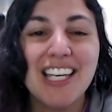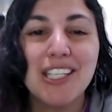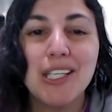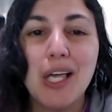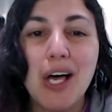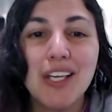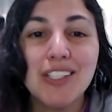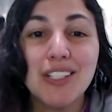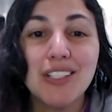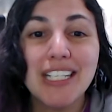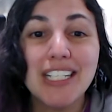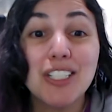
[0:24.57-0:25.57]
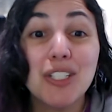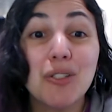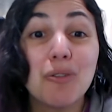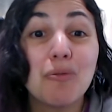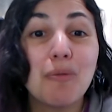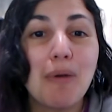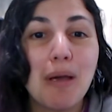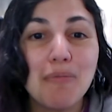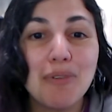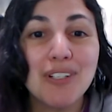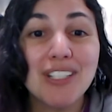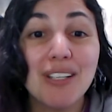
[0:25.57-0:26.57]
You'll also need to
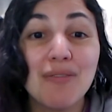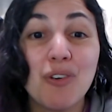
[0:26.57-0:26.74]
remember some